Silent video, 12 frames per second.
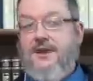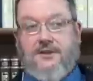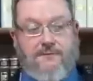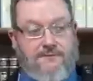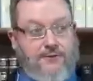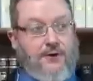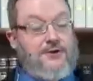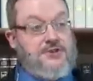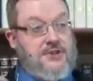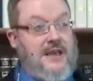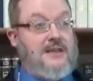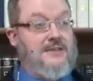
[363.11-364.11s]
The first
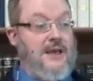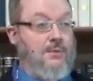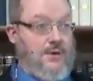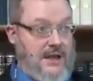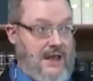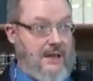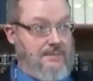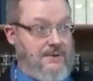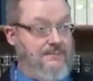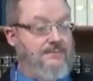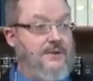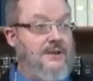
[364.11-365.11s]
thing that would happen